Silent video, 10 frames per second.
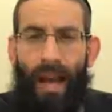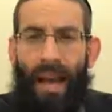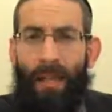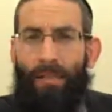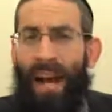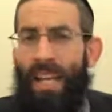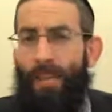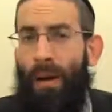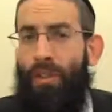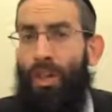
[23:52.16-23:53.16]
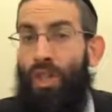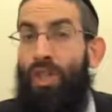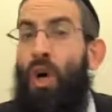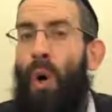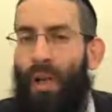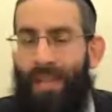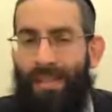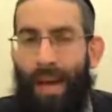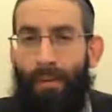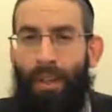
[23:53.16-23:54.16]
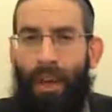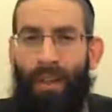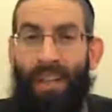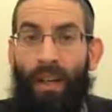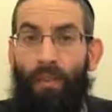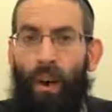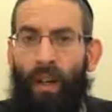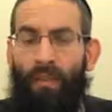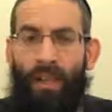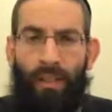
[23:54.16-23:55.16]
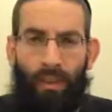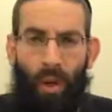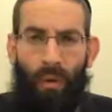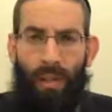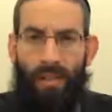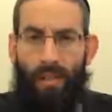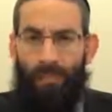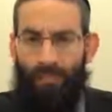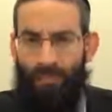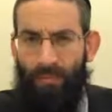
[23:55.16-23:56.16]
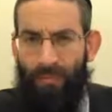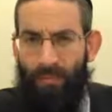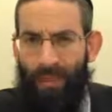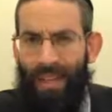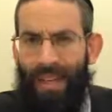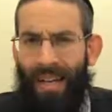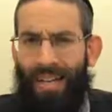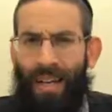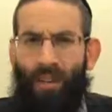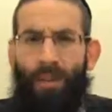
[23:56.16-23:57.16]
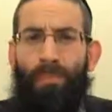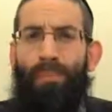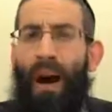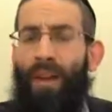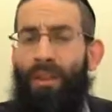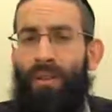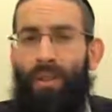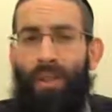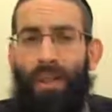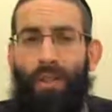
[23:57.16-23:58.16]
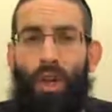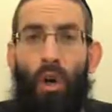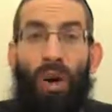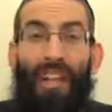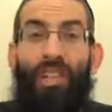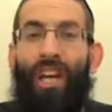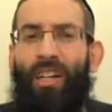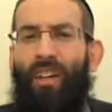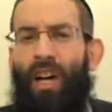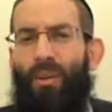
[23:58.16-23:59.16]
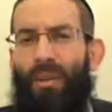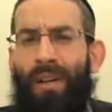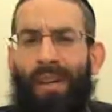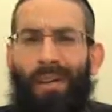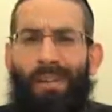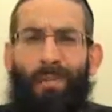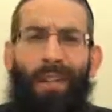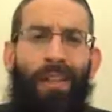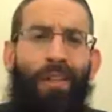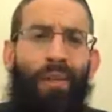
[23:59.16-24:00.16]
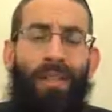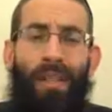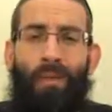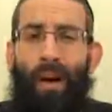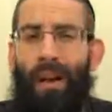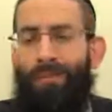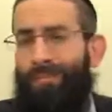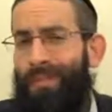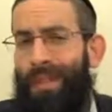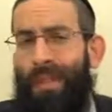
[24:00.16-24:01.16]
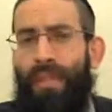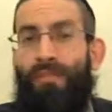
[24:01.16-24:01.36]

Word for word: and the passerby doesn't notice a menorah near one of the doorways, he's not going to bother to go around and check the other one. He'll simply conclude and say, well, this